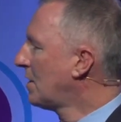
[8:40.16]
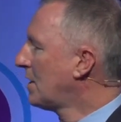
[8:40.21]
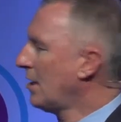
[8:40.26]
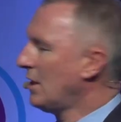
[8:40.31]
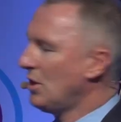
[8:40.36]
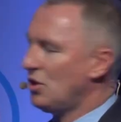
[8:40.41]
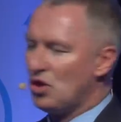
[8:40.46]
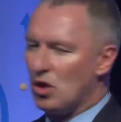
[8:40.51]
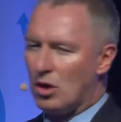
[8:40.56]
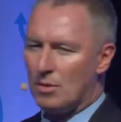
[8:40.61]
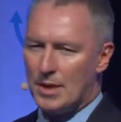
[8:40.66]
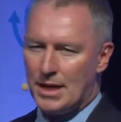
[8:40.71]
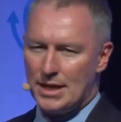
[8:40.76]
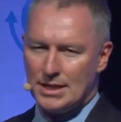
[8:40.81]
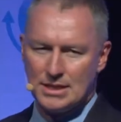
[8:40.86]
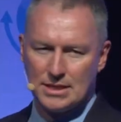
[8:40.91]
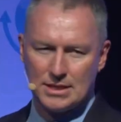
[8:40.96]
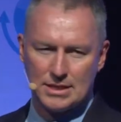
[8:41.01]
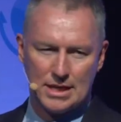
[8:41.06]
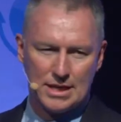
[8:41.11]
seen job
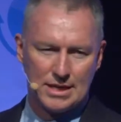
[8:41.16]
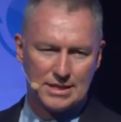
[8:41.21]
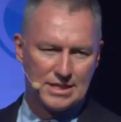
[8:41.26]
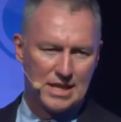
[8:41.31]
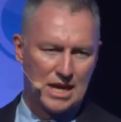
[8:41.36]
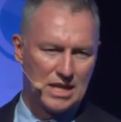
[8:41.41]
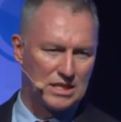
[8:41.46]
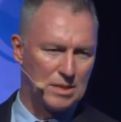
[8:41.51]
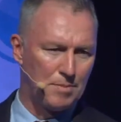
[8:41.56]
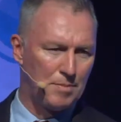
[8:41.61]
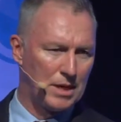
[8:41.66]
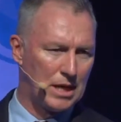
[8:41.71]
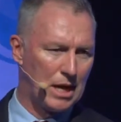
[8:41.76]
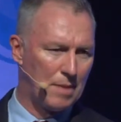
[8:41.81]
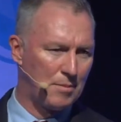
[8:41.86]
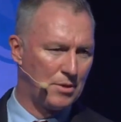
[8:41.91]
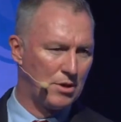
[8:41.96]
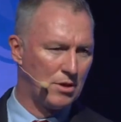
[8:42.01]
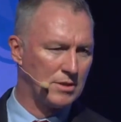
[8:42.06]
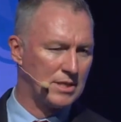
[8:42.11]
ads start to pick
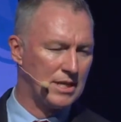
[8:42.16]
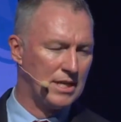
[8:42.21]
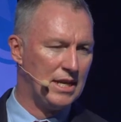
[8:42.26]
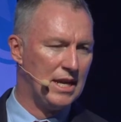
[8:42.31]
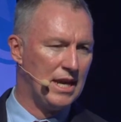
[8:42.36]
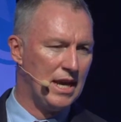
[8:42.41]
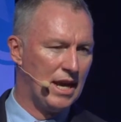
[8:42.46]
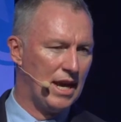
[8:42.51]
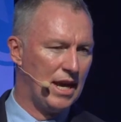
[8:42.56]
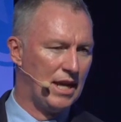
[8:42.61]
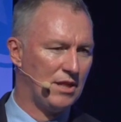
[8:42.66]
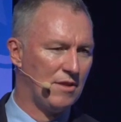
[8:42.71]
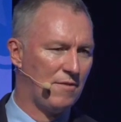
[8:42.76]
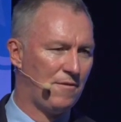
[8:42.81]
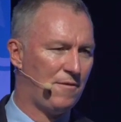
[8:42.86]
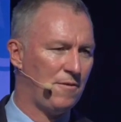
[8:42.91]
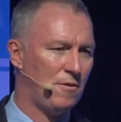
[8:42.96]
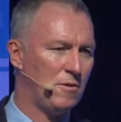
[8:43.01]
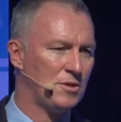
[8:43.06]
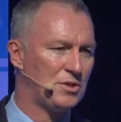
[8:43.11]
up in Aussie, and the
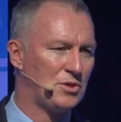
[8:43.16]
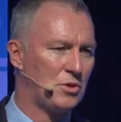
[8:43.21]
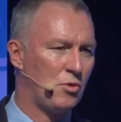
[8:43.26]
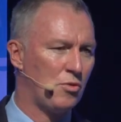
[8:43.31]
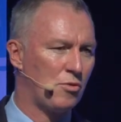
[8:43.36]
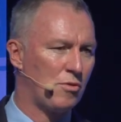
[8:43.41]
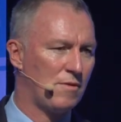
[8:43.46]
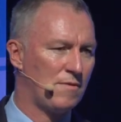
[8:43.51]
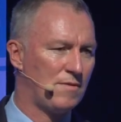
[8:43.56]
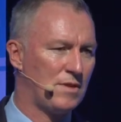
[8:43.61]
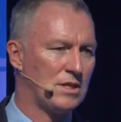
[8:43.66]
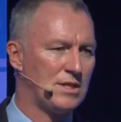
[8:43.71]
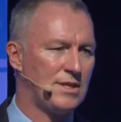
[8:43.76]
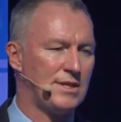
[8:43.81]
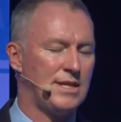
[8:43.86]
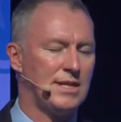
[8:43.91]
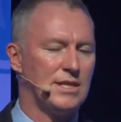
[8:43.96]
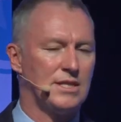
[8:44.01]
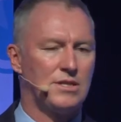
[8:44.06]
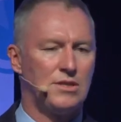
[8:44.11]
first quarter of this
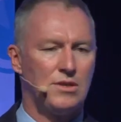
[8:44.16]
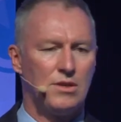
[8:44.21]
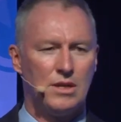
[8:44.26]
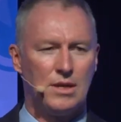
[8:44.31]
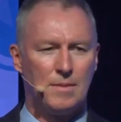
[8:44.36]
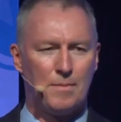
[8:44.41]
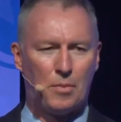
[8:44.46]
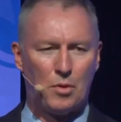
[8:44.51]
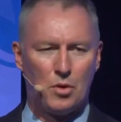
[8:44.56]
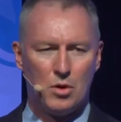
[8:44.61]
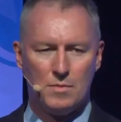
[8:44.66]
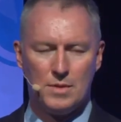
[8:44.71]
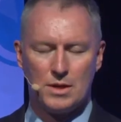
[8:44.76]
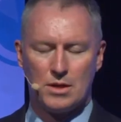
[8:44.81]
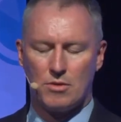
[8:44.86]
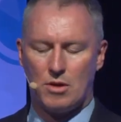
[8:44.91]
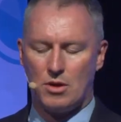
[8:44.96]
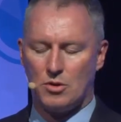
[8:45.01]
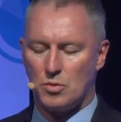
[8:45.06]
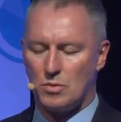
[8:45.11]
year, certainly employment
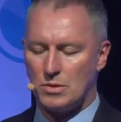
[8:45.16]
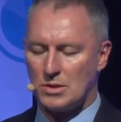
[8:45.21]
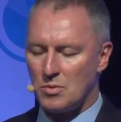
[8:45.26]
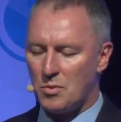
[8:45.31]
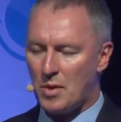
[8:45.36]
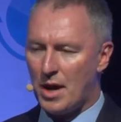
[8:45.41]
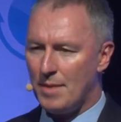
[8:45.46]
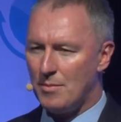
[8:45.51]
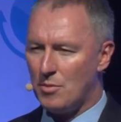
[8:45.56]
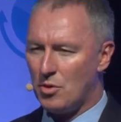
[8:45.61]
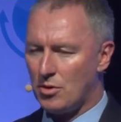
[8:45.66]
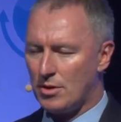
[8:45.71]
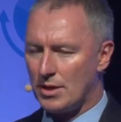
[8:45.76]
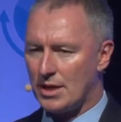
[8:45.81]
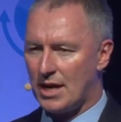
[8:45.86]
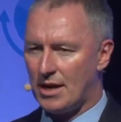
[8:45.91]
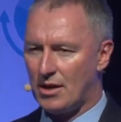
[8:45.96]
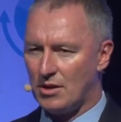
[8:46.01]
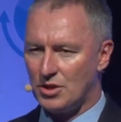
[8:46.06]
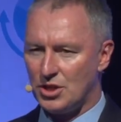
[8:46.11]
growth was way more
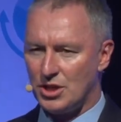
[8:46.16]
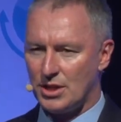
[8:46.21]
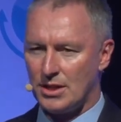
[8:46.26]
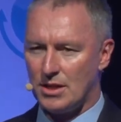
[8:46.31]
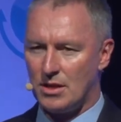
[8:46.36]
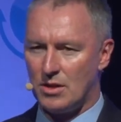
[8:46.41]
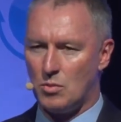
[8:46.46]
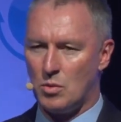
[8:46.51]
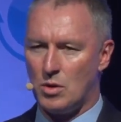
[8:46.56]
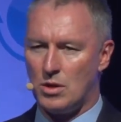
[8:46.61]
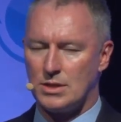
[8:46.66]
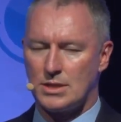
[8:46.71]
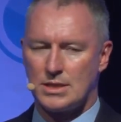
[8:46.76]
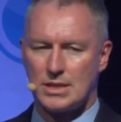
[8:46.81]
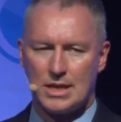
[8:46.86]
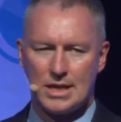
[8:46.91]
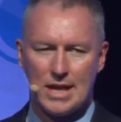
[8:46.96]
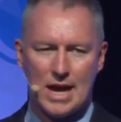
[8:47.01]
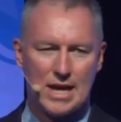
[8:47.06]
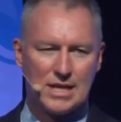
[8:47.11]
encouraging than it was
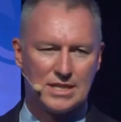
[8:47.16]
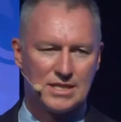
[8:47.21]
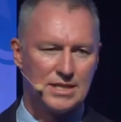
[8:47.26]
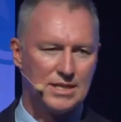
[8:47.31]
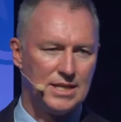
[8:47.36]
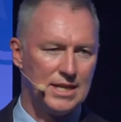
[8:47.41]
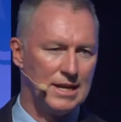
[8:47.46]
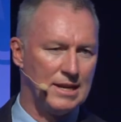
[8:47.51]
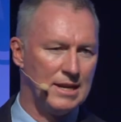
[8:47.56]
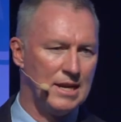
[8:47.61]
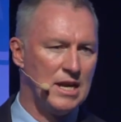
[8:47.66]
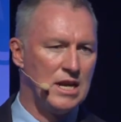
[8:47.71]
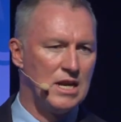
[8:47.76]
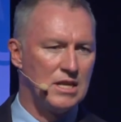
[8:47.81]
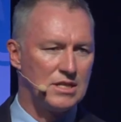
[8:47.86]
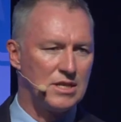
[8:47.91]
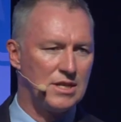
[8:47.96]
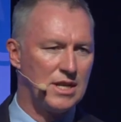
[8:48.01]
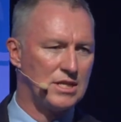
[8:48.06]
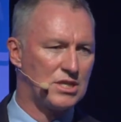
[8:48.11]
last year.
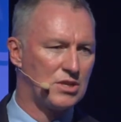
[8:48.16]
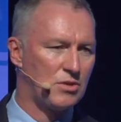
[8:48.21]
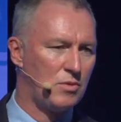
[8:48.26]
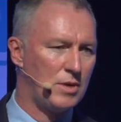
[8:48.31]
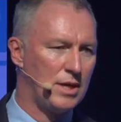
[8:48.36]
So that's a